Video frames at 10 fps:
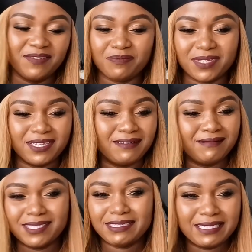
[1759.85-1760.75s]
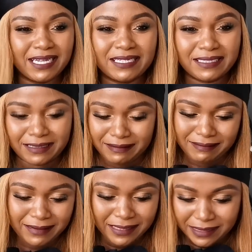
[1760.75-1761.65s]
Give me sneakers,
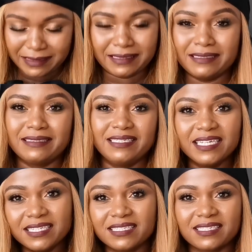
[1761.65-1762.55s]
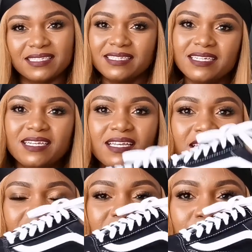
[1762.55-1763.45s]
anything.
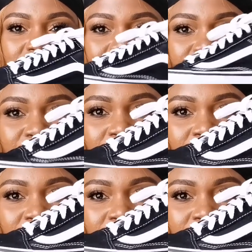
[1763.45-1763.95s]
That's me.